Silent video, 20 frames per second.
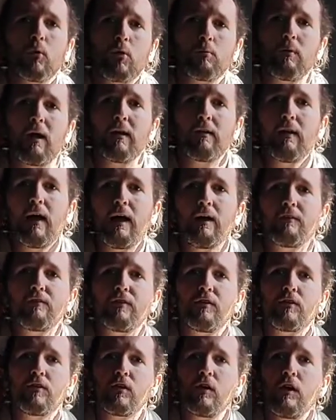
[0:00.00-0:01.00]
or my life
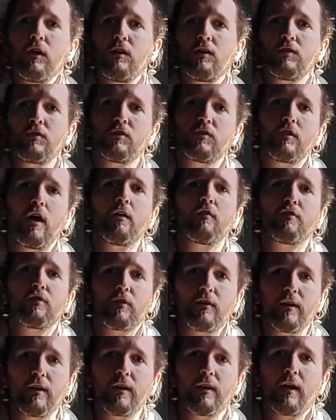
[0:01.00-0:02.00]
is
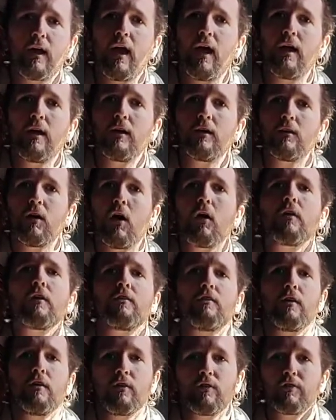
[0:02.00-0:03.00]
suffering and all
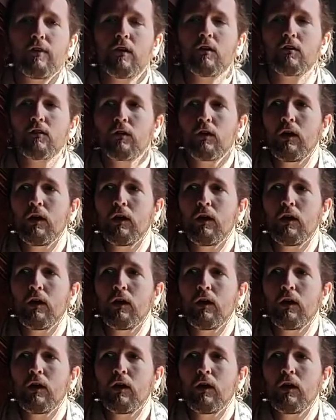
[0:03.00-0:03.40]
these other things.